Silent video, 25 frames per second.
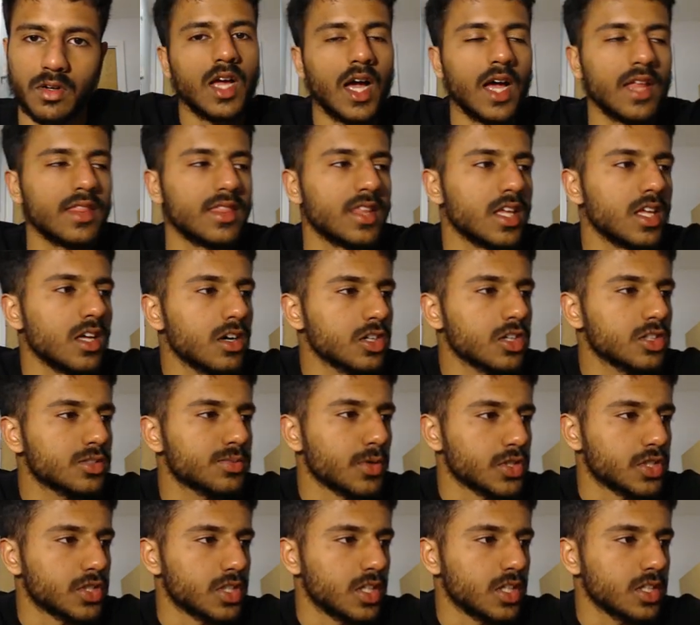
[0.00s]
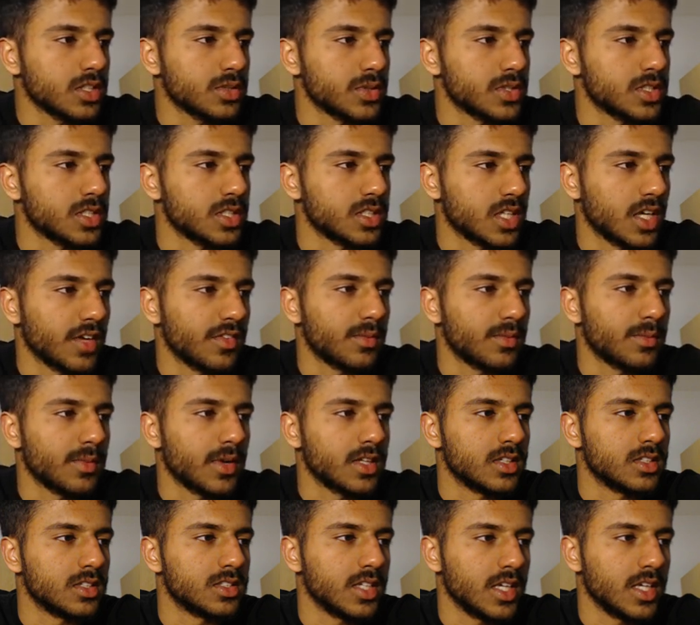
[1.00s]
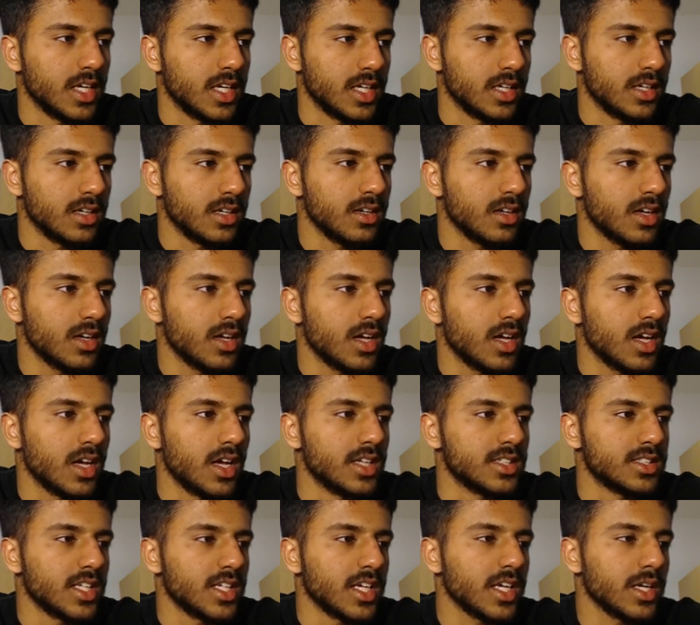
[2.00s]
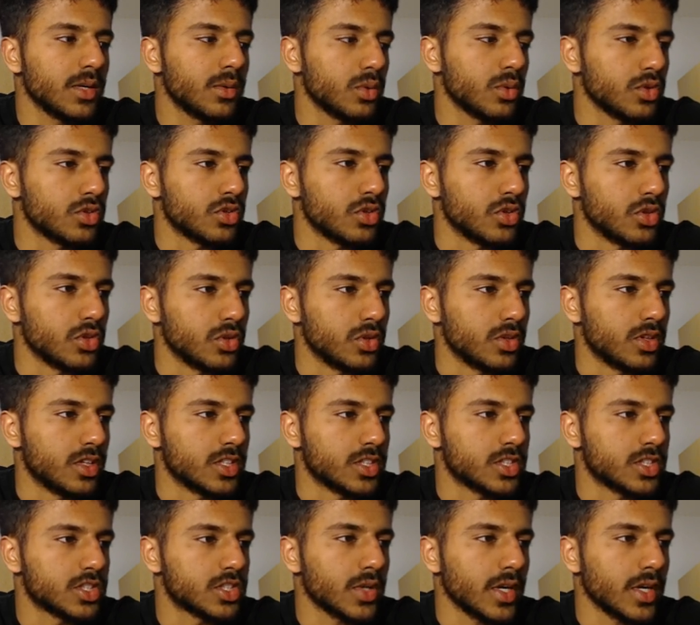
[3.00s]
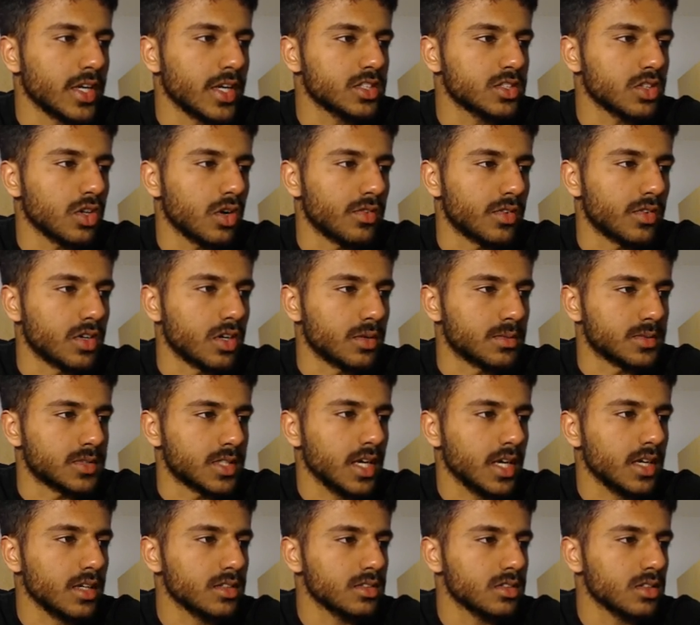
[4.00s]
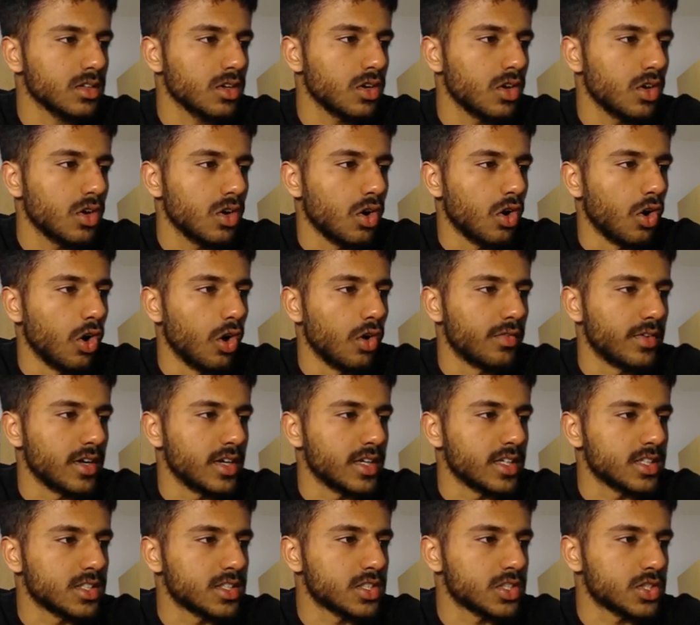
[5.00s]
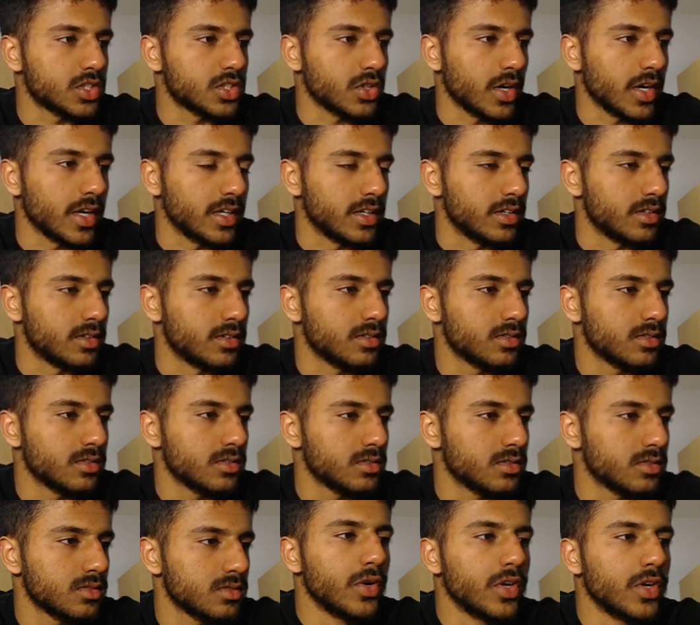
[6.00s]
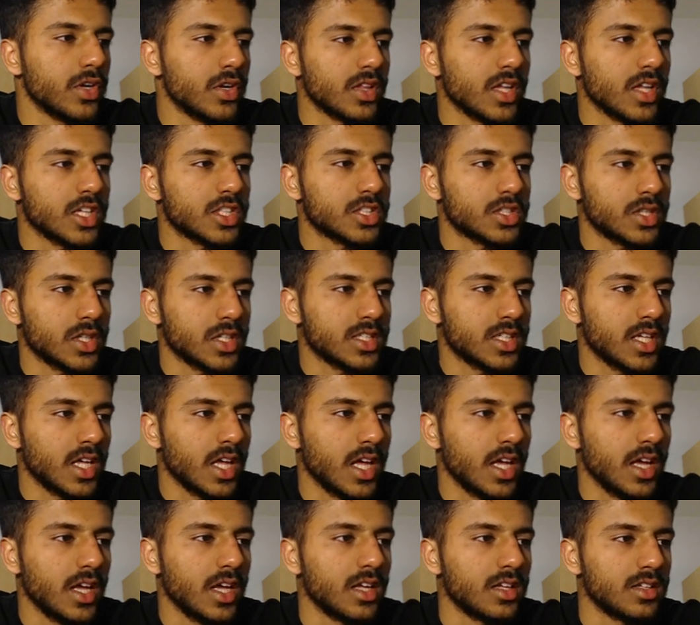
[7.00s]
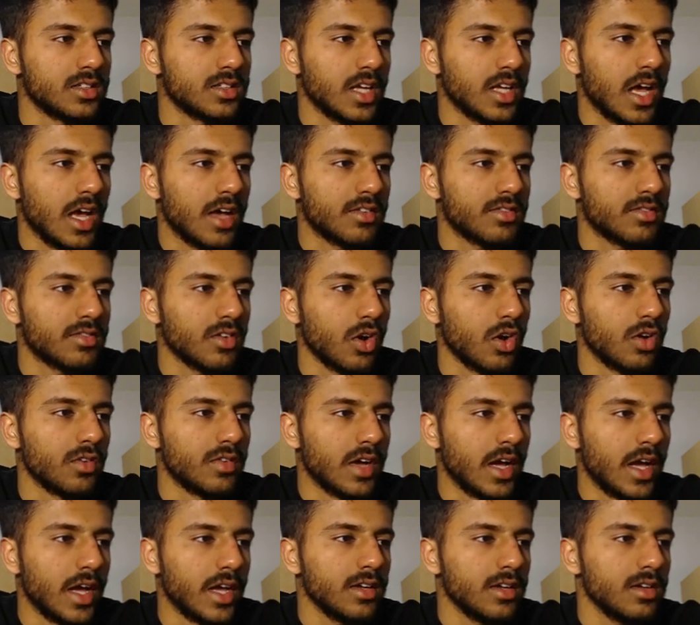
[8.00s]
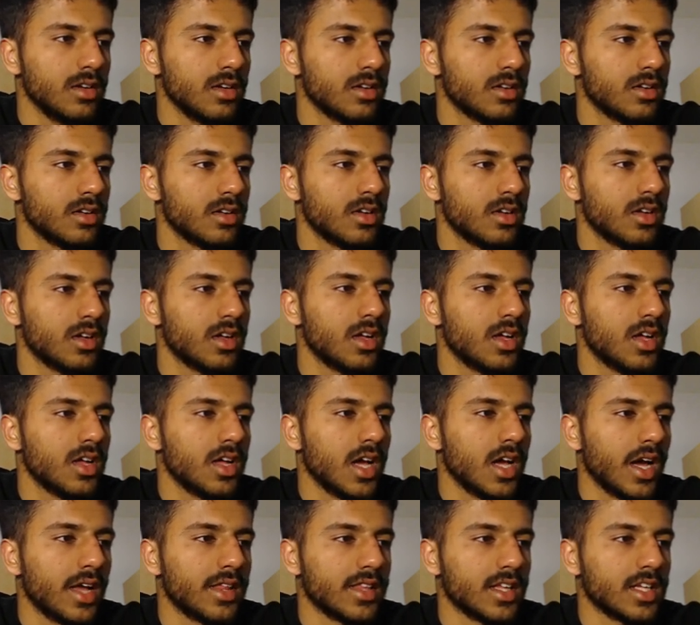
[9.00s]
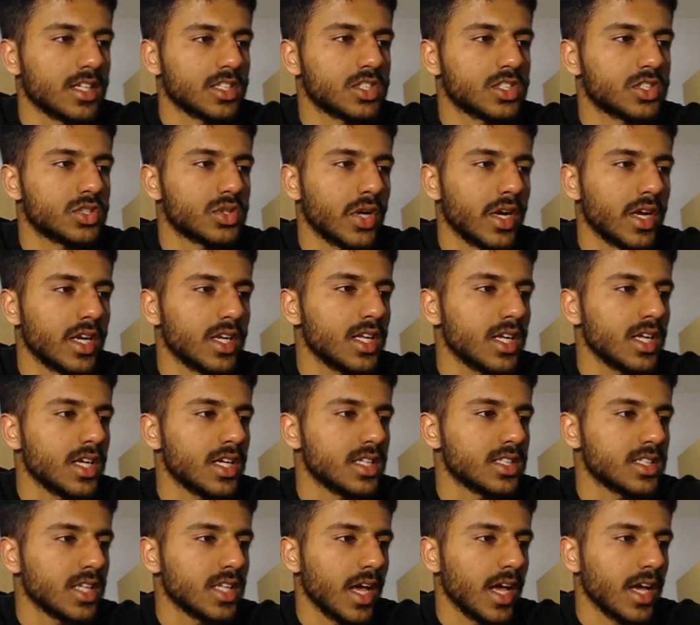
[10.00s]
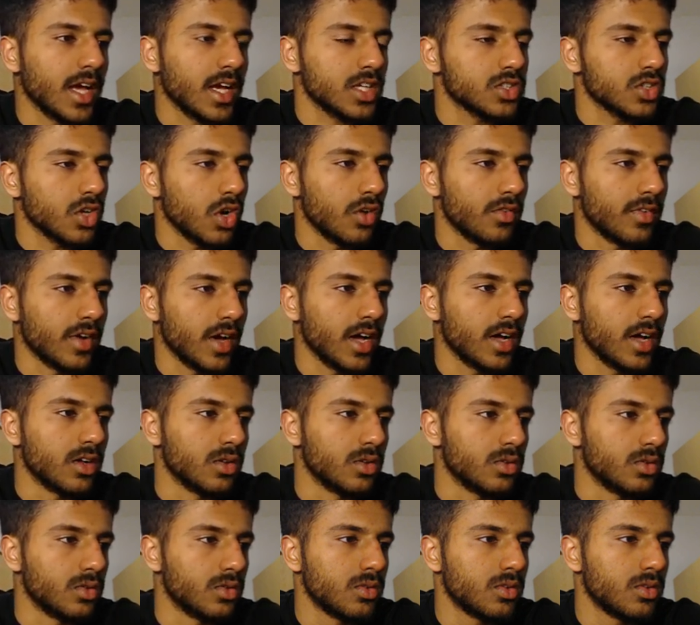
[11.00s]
And the Young's modulus, which is given by this E, is equal to the stress of an object over its strain. We know that stress here is F over A, and that strain is X over L.